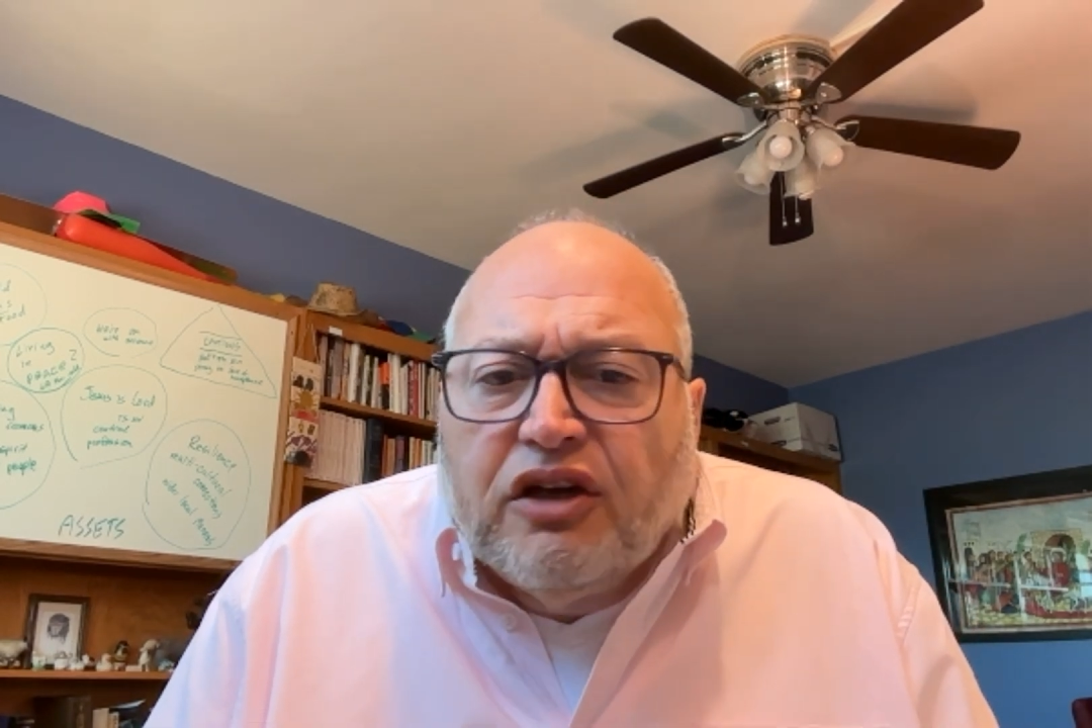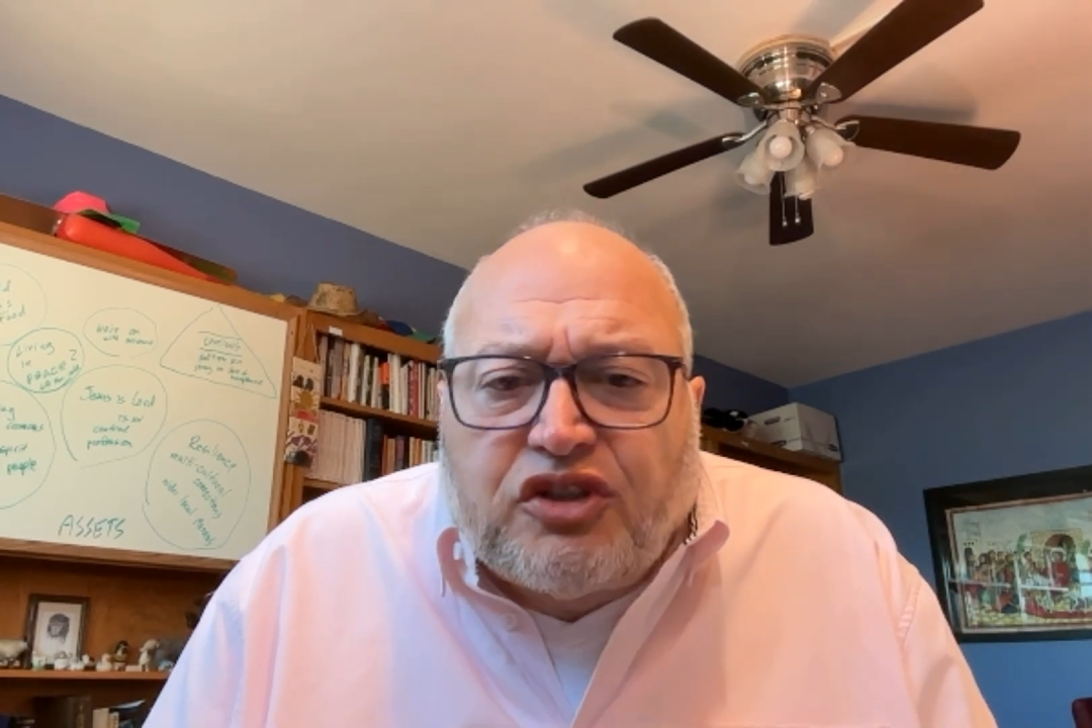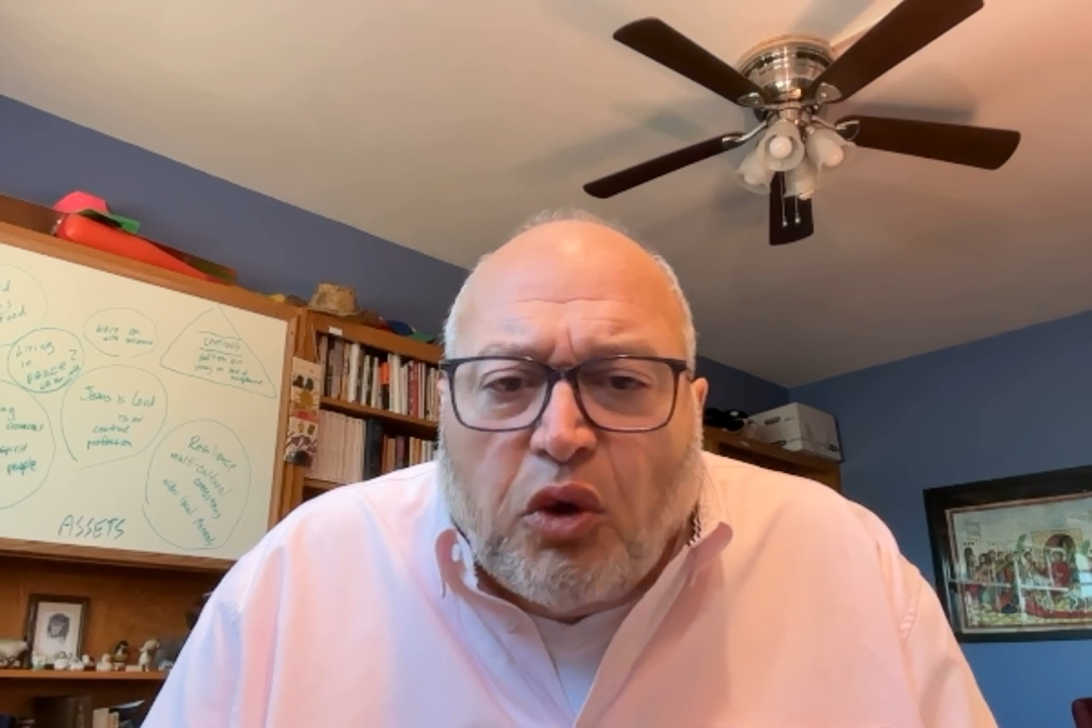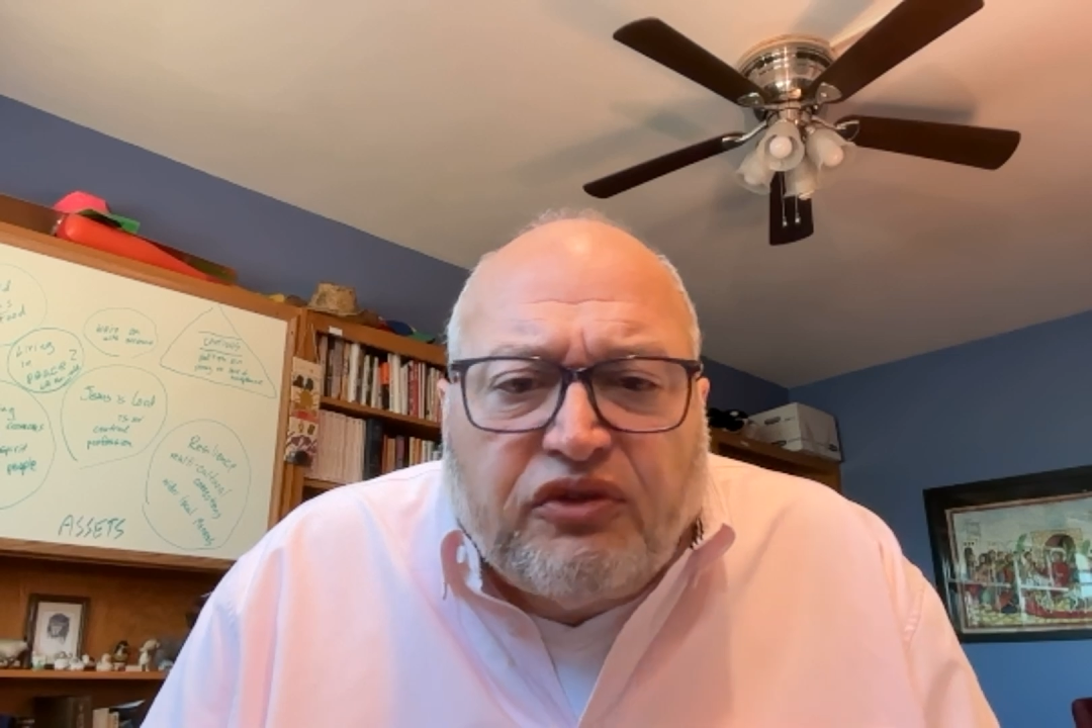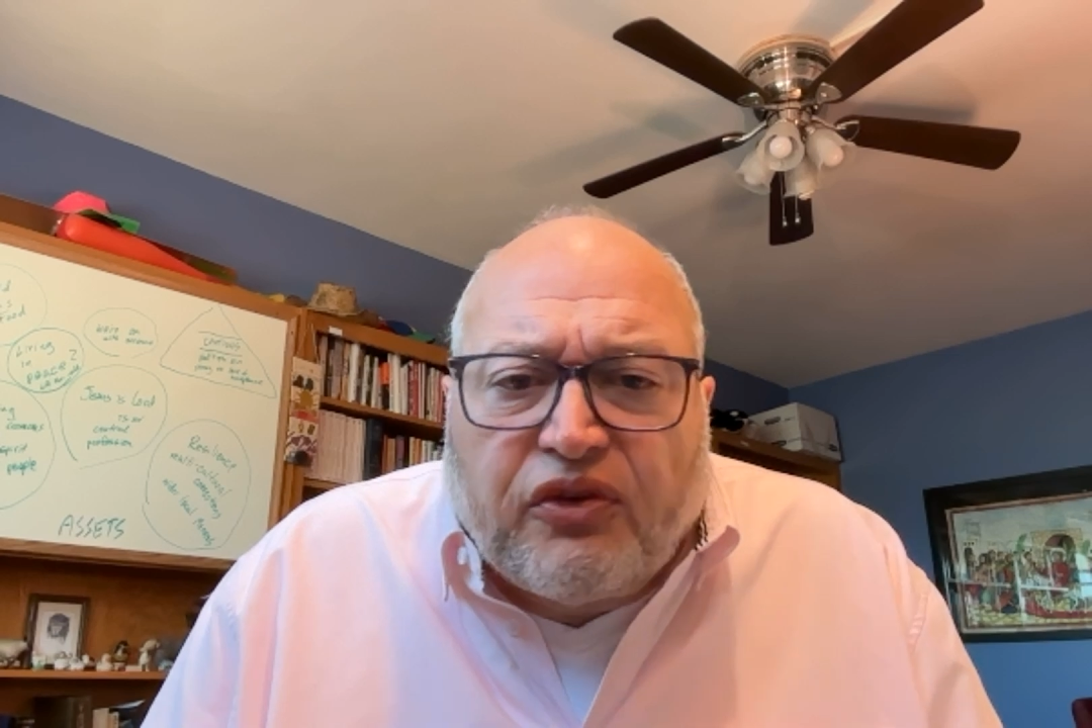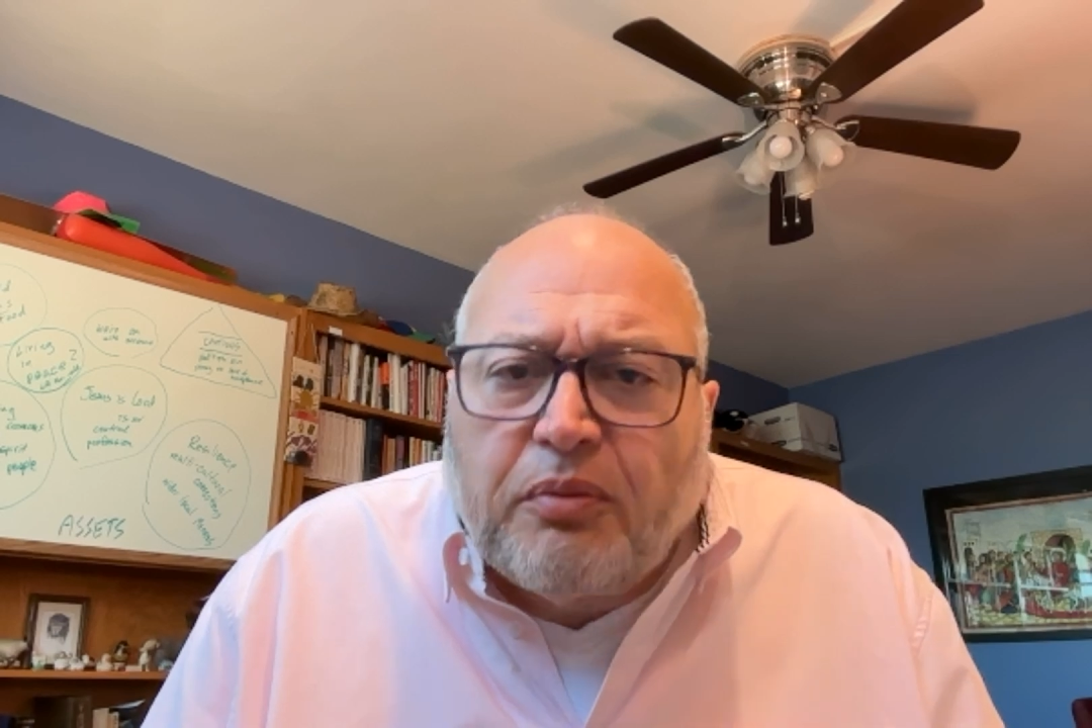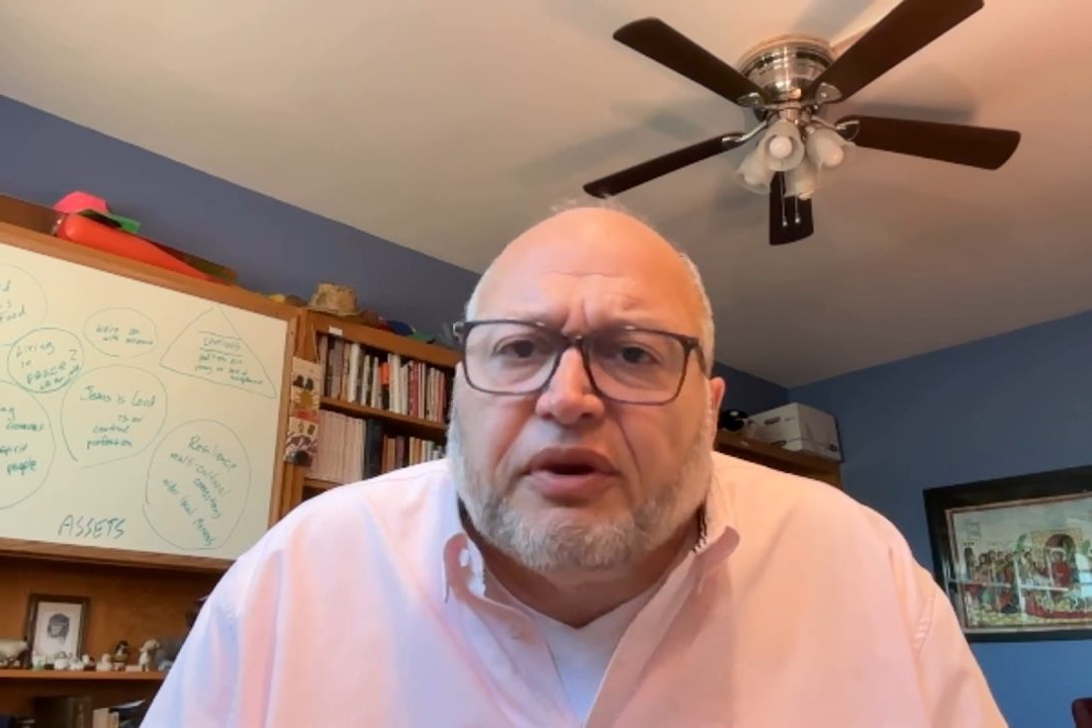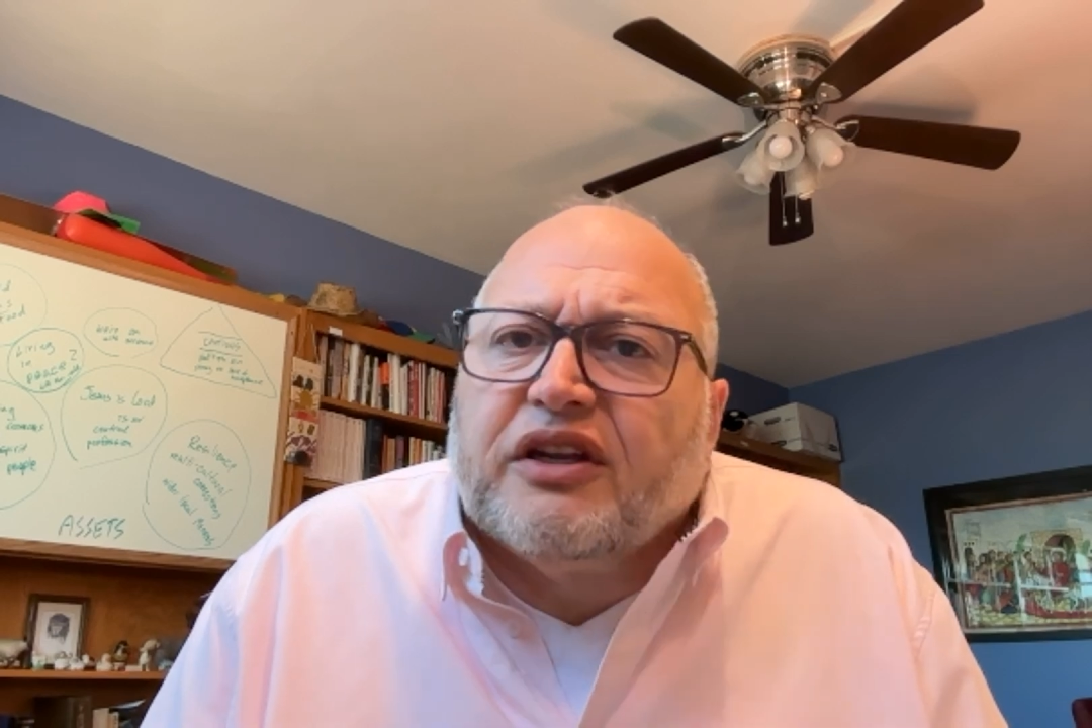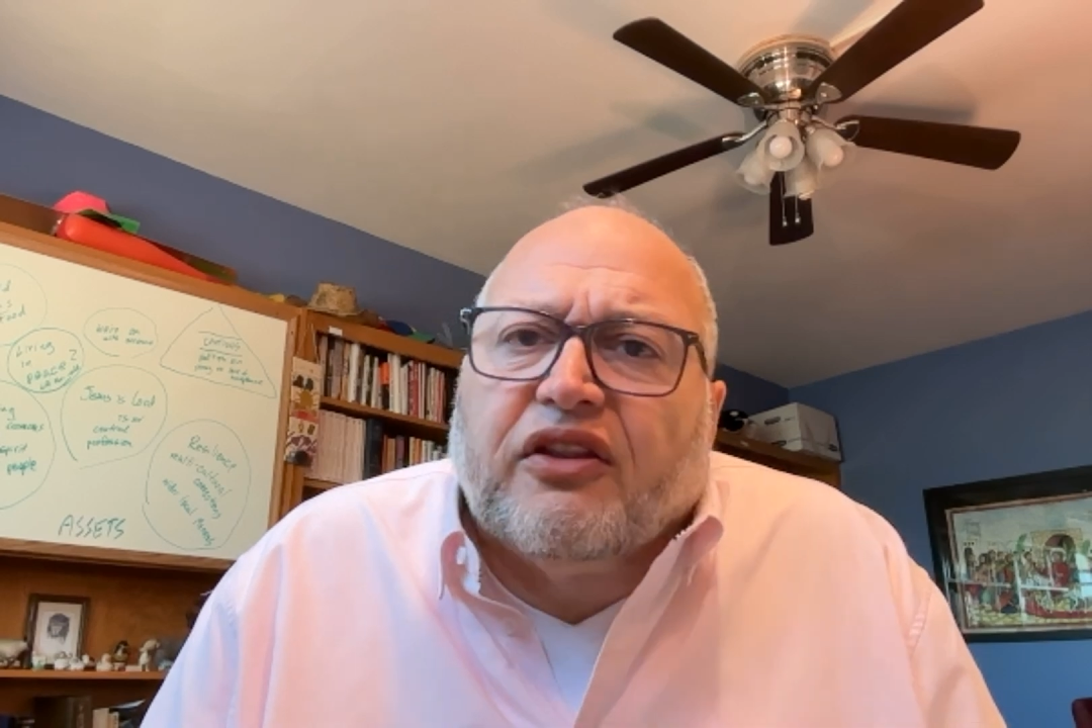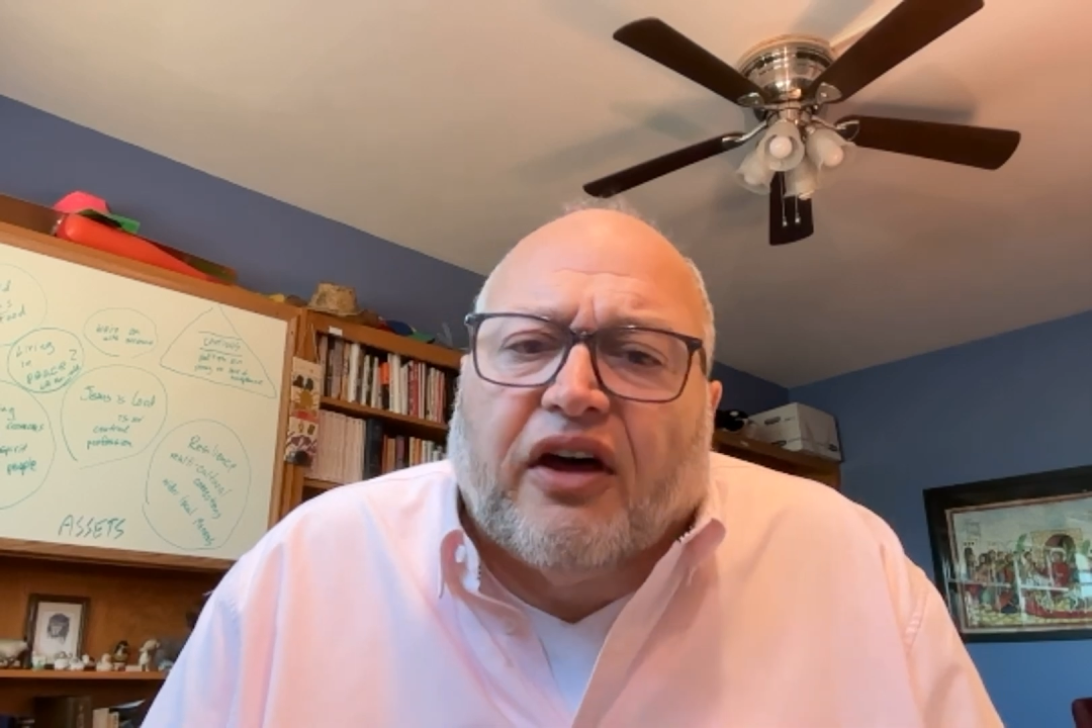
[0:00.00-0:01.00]
Don't
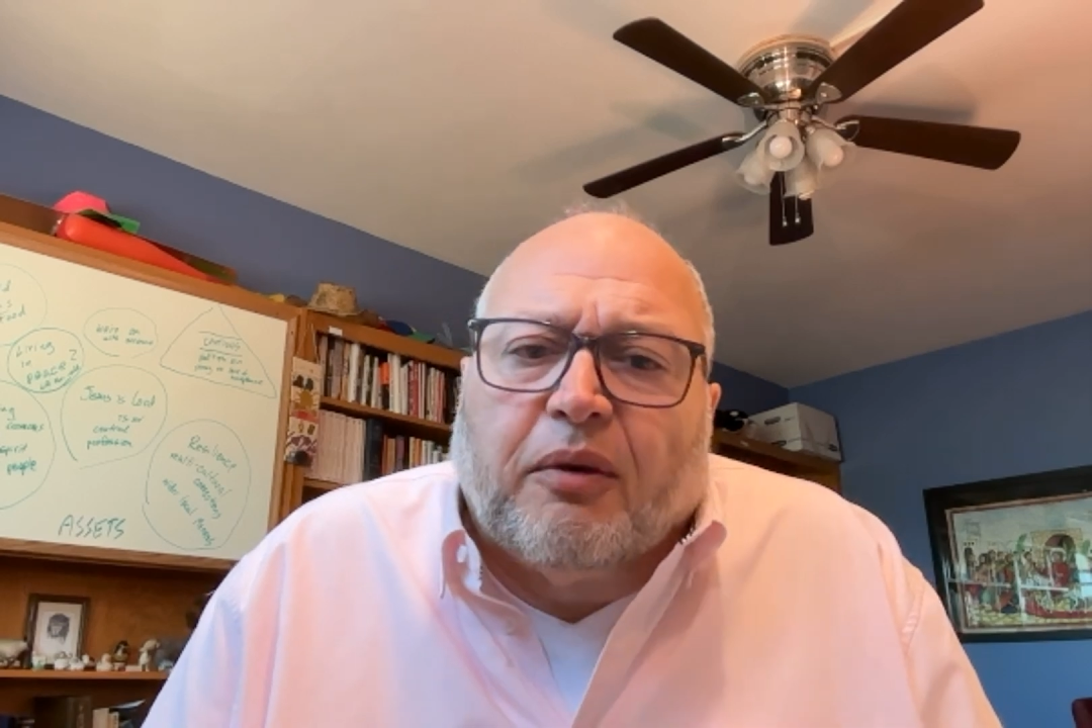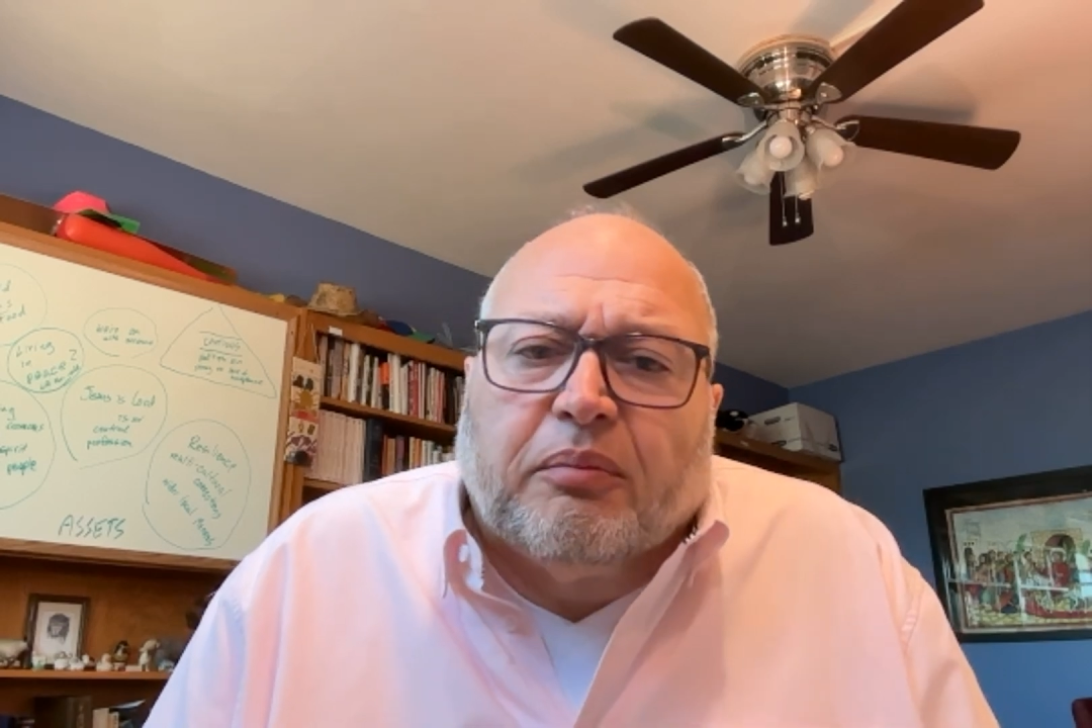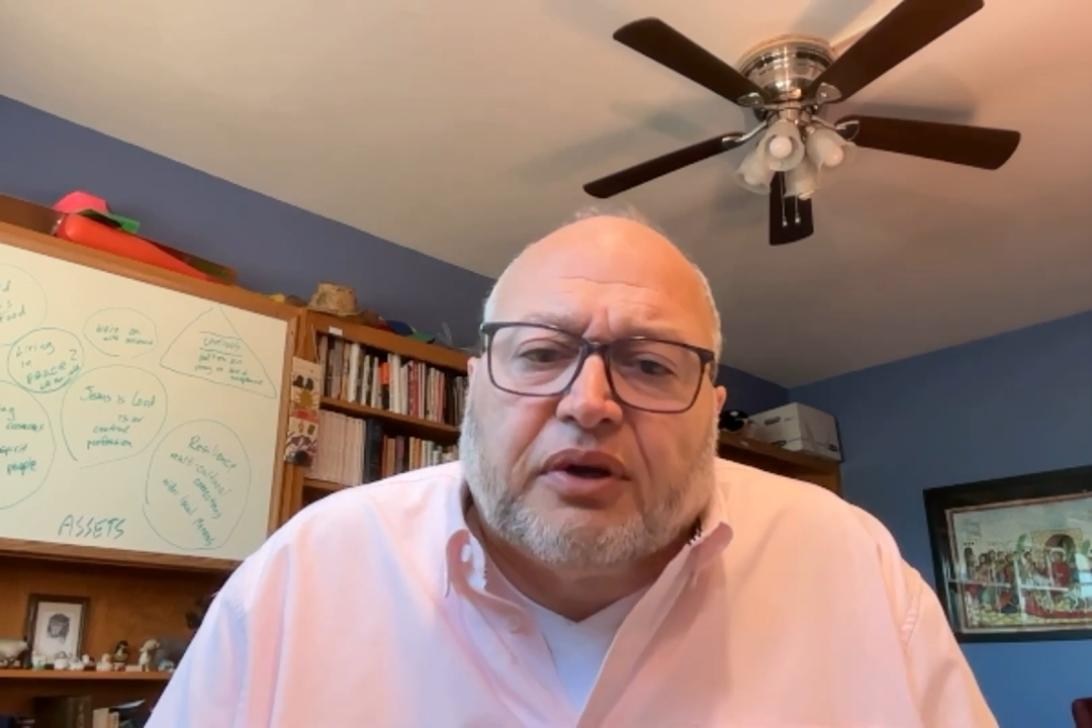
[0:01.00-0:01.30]
forbid them,